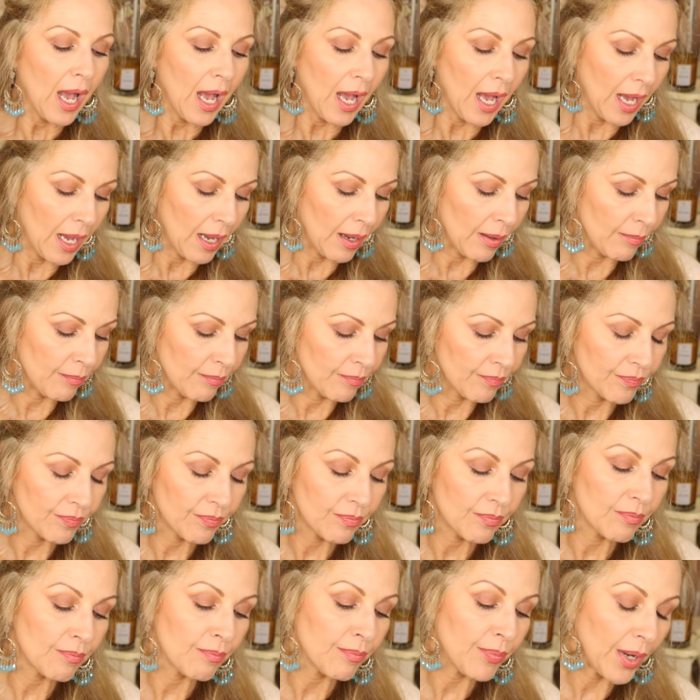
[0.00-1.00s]

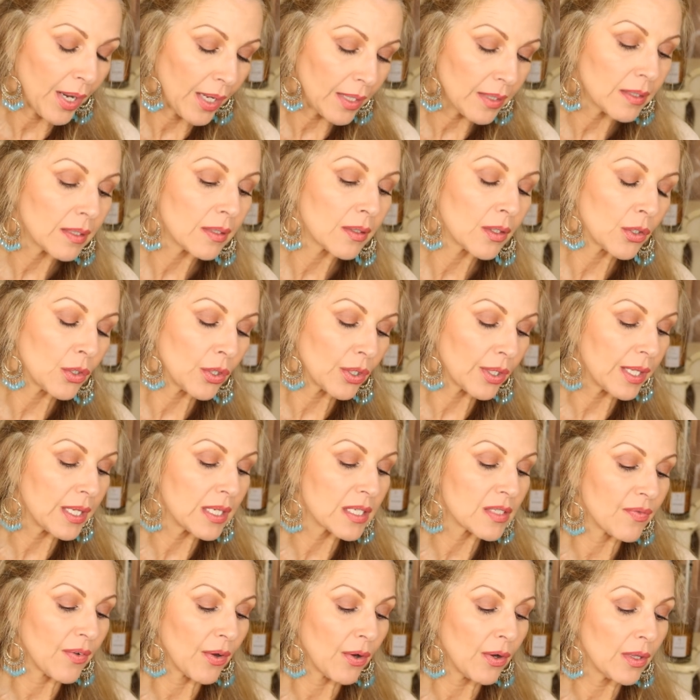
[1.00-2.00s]
But the
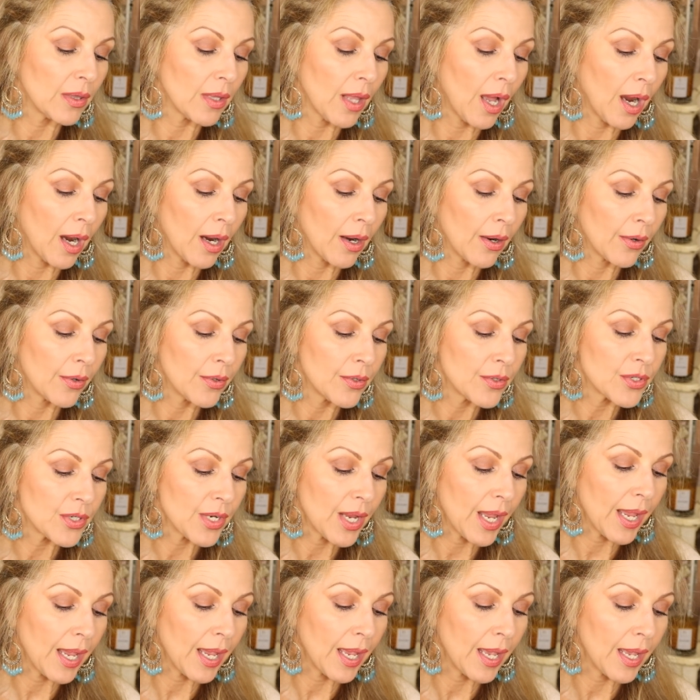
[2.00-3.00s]
cookie is very
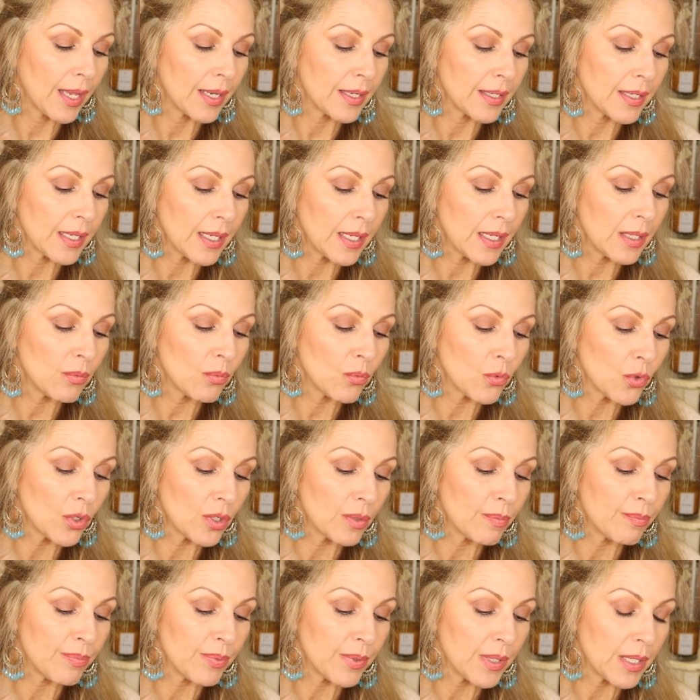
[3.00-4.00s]
large, and it
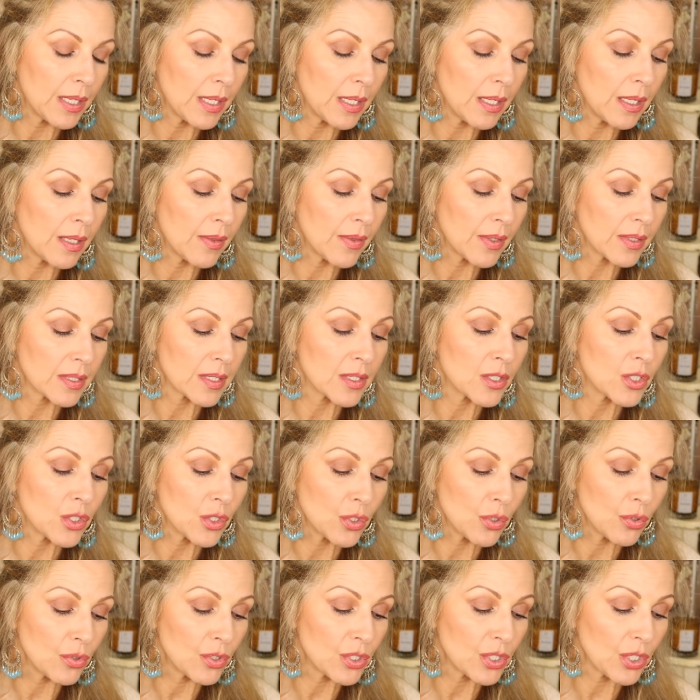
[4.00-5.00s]
would be, this is
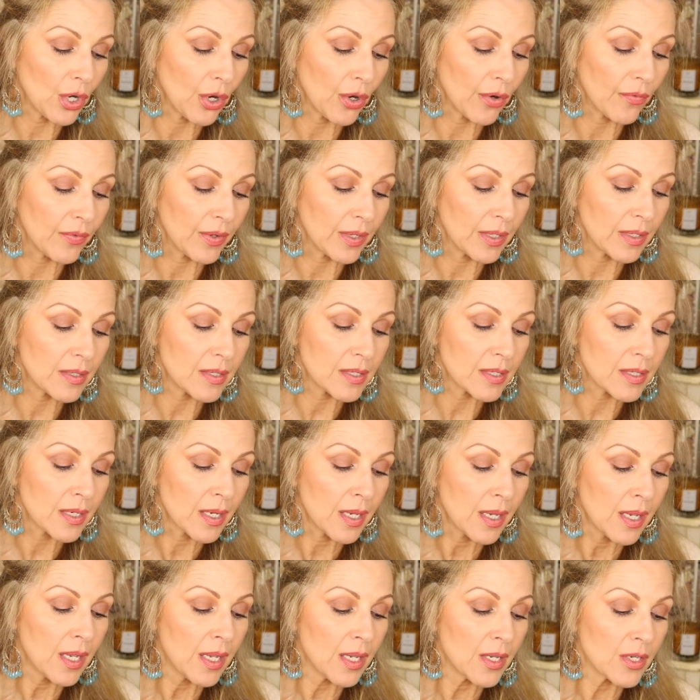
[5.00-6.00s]
2
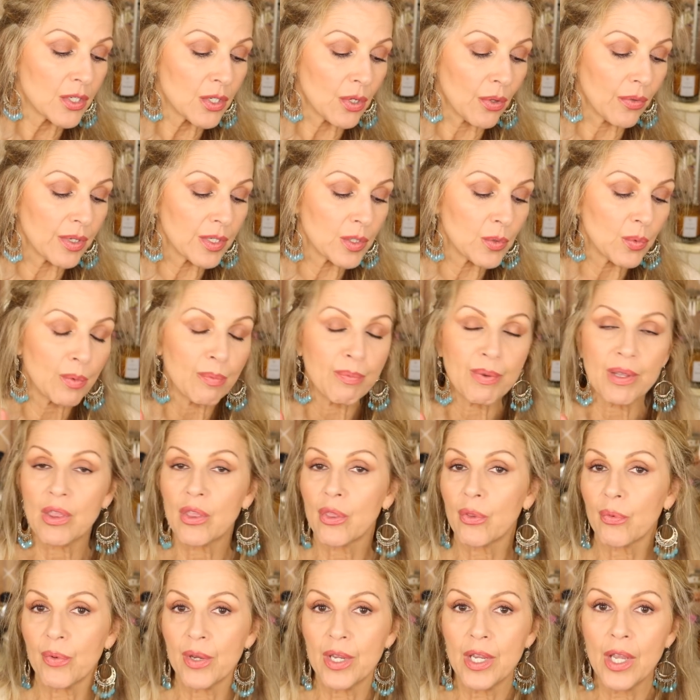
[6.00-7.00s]
servings, so this would be
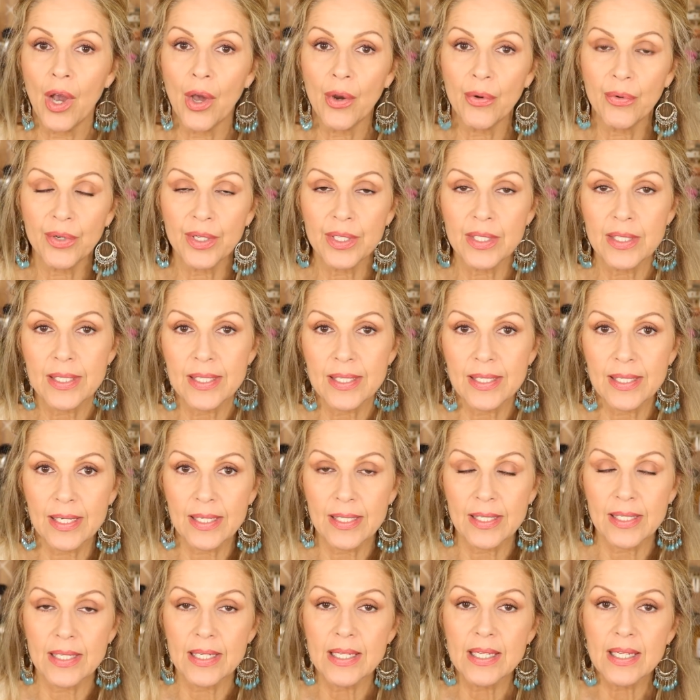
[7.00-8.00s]

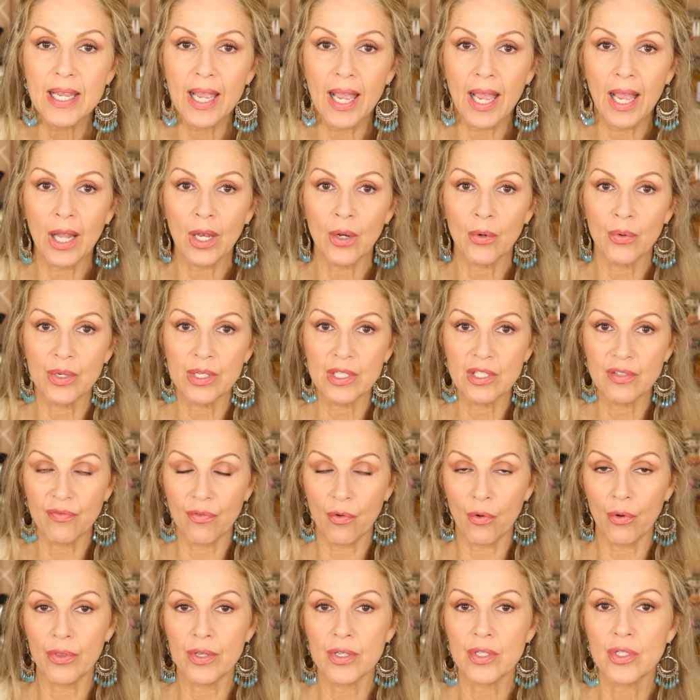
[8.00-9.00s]
360 calories
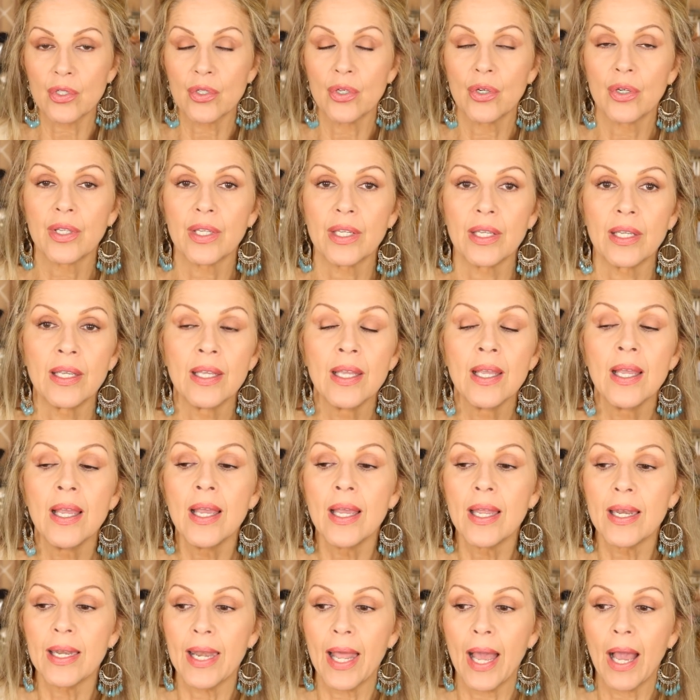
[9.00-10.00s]
for this cookie.
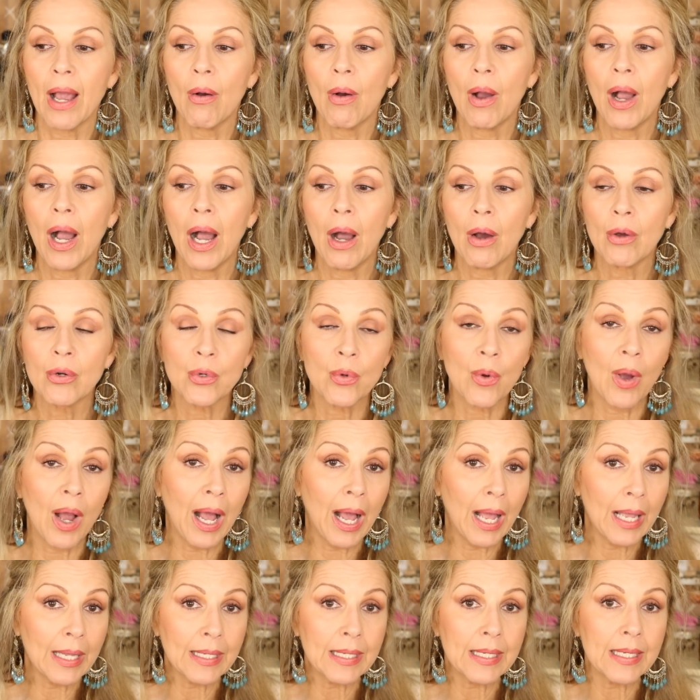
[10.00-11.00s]
Now, how do
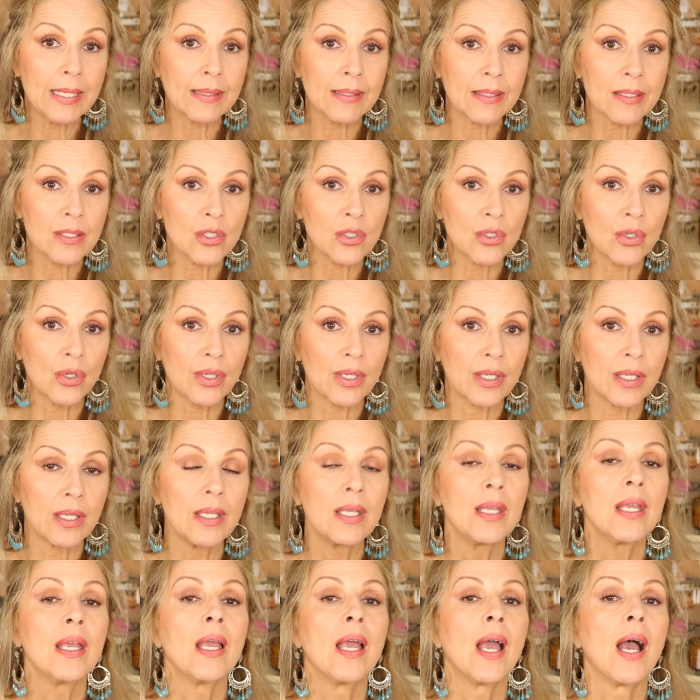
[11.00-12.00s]
I eat this
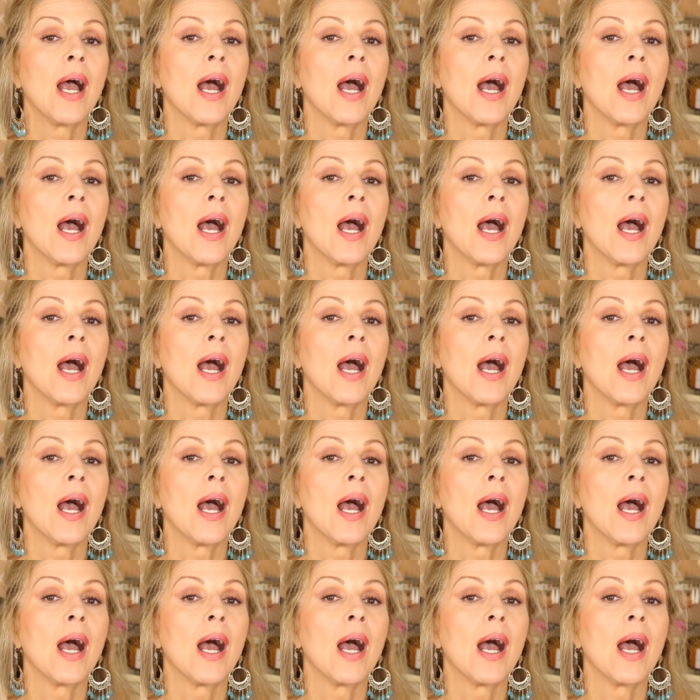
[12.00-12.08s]
cookie?